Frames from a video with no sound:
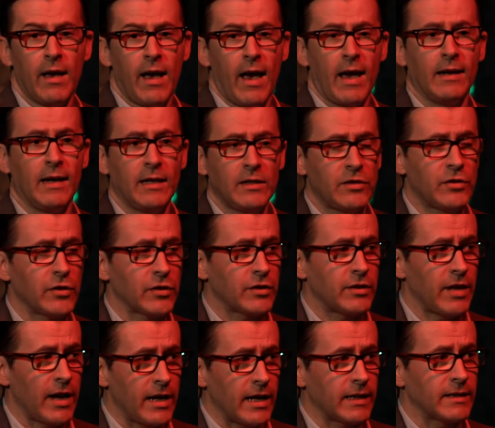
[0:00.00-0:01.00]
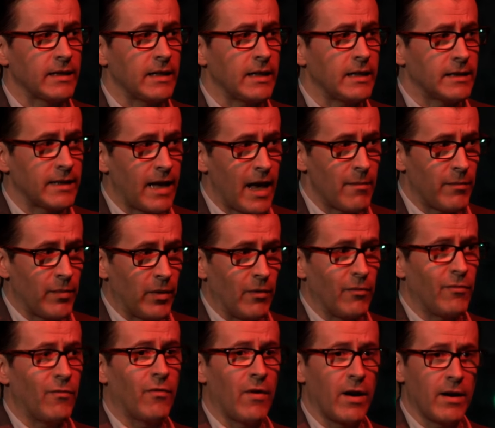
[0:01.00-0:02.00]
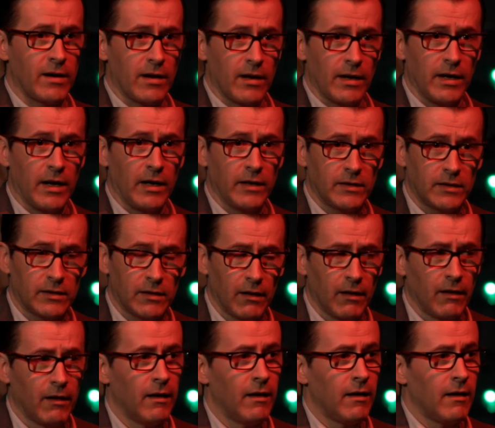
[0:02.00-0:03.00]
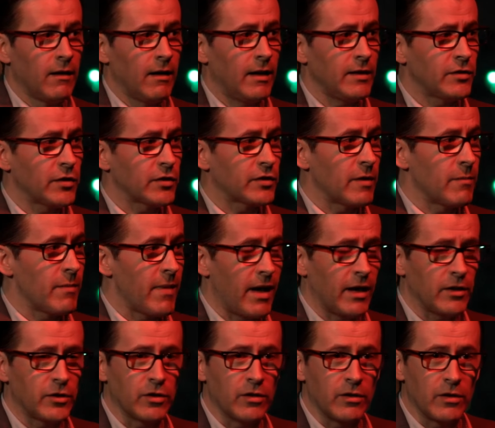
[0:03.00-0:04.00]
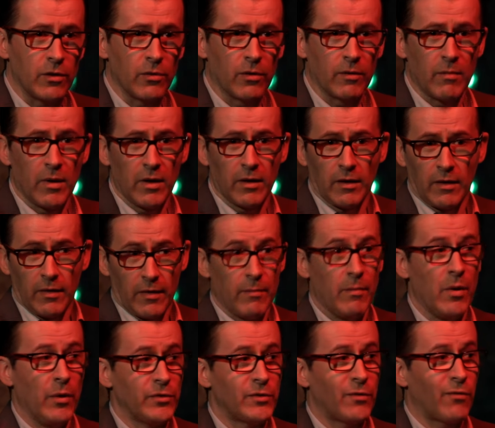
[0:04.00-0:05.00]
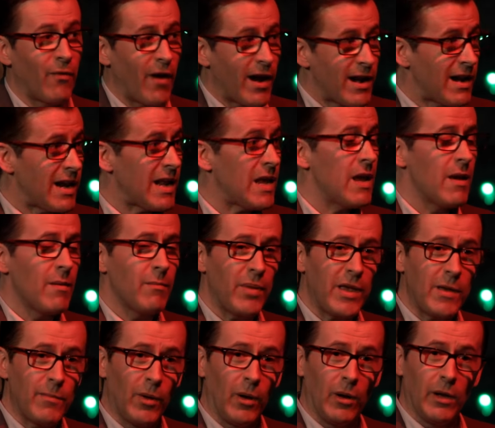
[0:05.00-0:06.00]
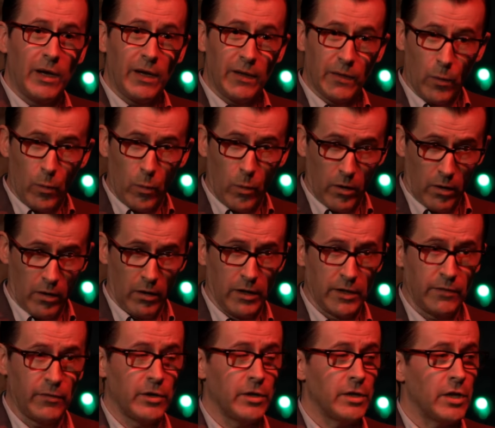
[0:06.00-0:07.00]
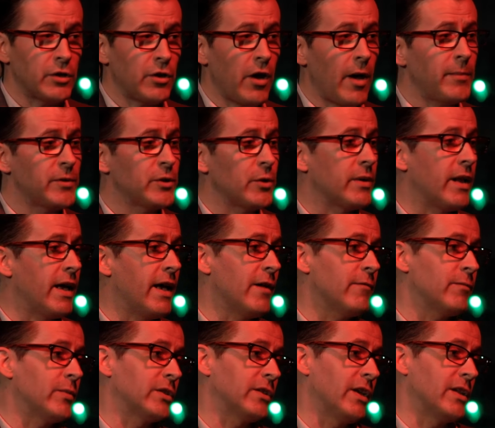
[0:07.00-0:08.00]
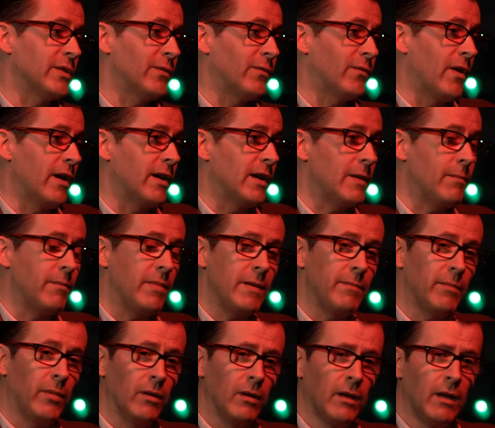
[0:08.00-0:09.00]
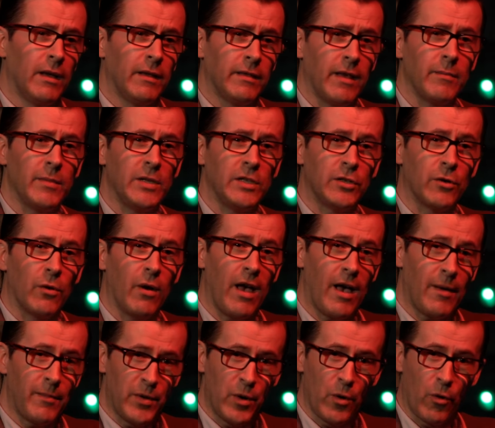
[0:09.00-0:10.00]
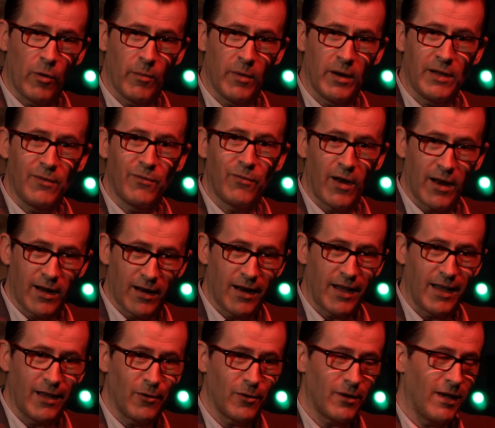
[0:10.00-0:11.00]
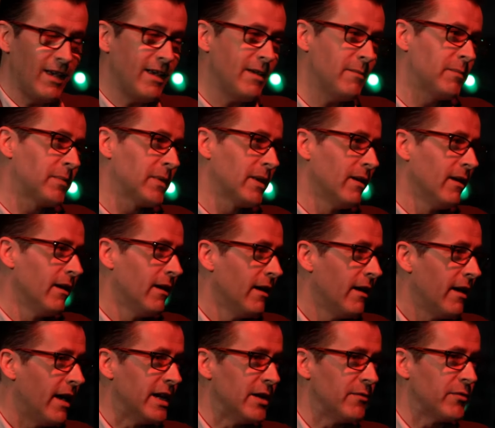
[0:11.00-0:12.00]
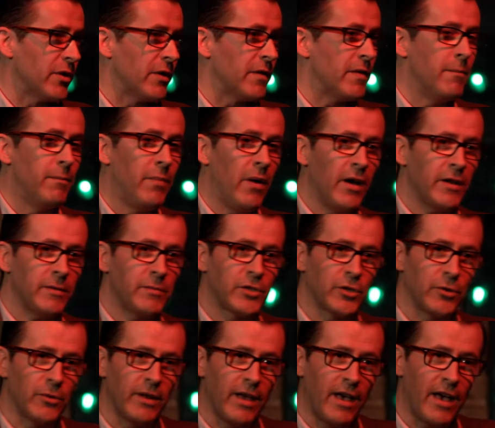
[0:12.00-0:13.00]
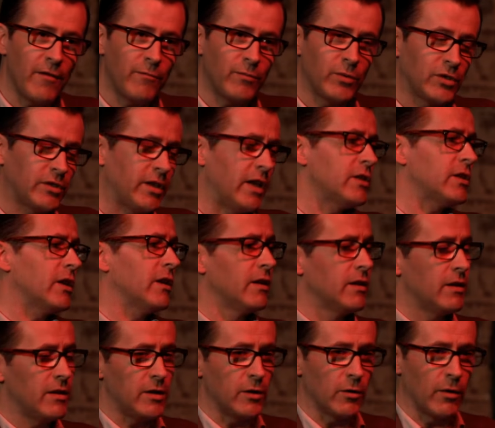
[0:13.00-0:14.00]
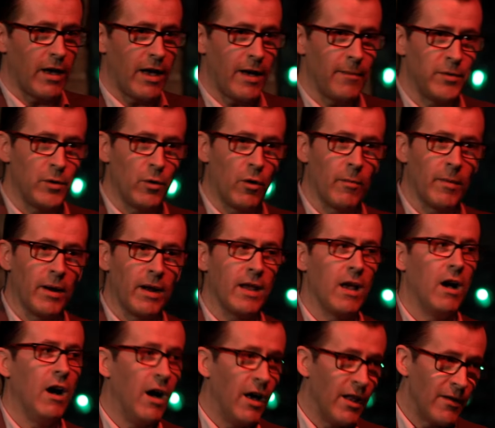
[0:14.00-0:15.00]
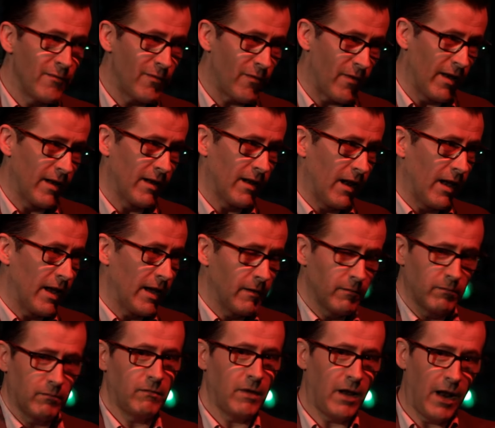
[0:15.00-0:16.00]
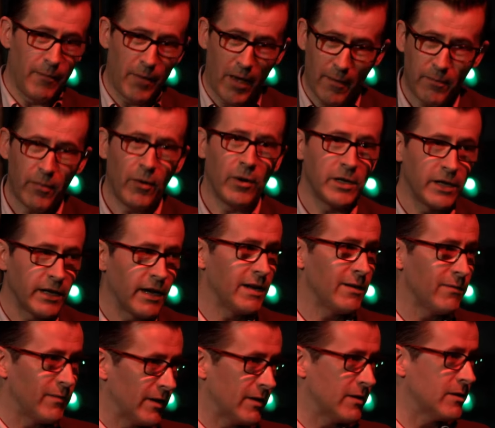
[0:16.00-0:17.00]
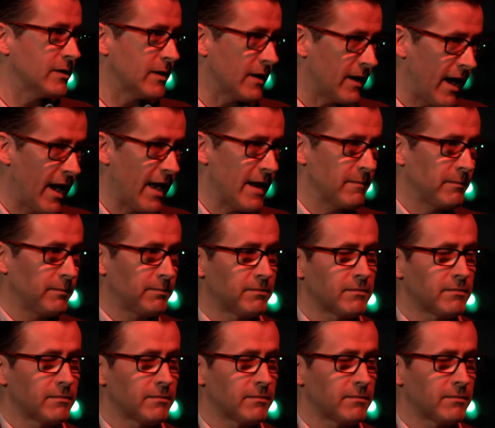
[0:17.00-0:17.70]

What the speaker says: And let's just take as an example friendliness. Let's just imagine you are among the most friendly people in the world. If you're in the top 2.5% of friendly people, that means you're abnormally friendly, okay? And if you're in the bottom 2.5%, you're abnormally unfriendly. I'm not pointing any fingers again.